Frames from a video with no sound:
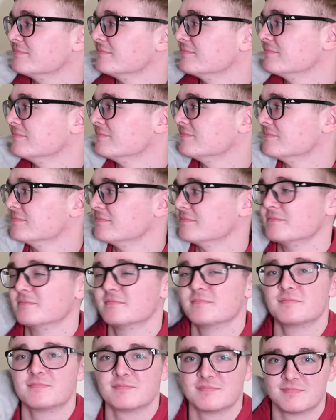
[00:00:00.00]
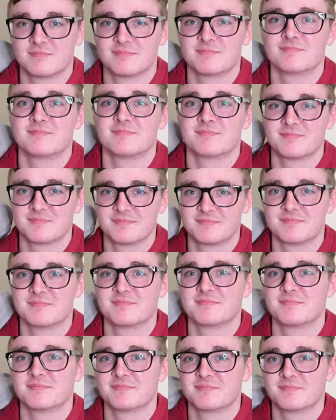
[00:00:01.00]

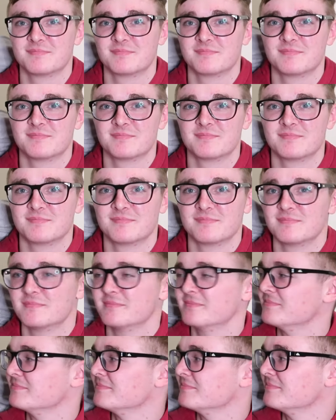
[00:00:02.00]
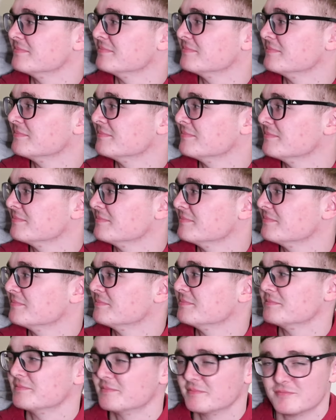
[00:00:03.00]

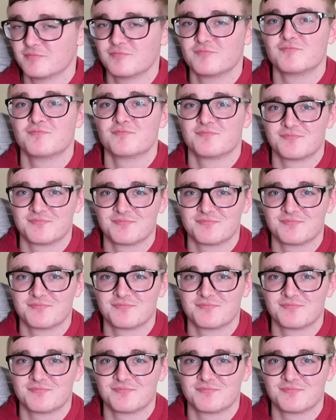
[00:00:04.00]
[no speech]